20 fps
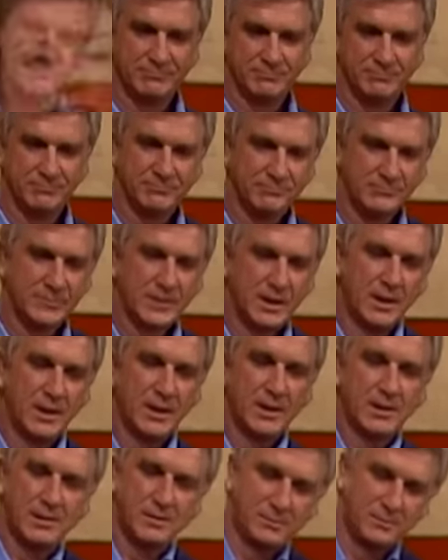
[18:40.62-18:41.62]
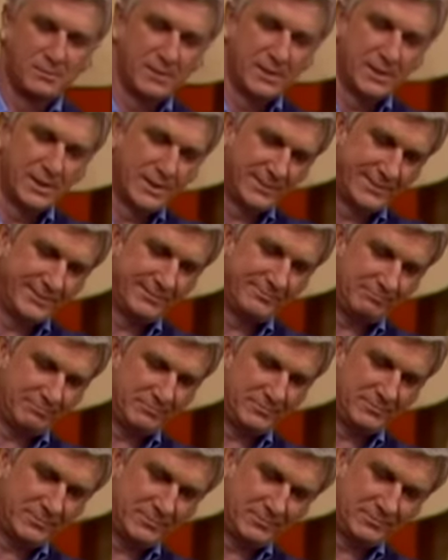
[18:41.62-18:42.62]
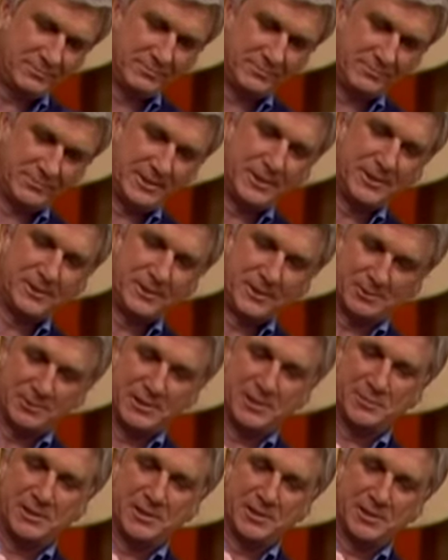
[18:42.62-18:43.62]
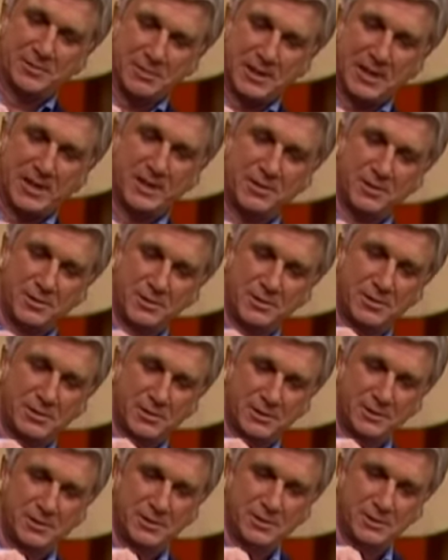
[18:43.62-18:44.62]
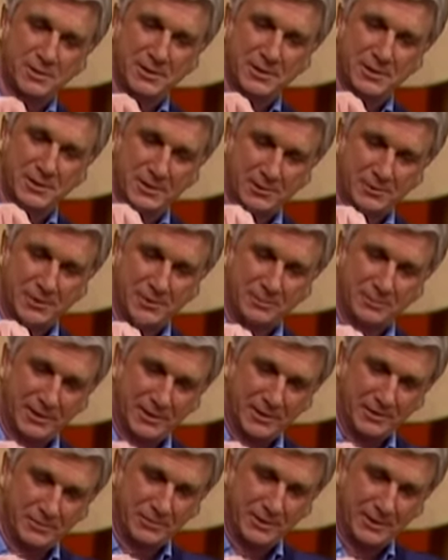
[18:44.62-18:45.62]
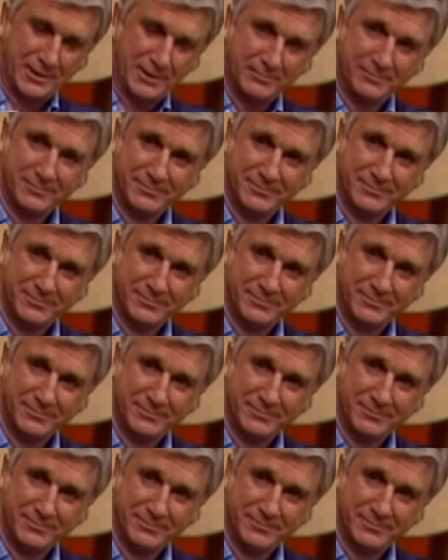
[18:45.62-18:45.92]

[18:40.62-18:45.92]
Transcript: Leslie? Well, he was whipping the maid who was holding the whipping cream.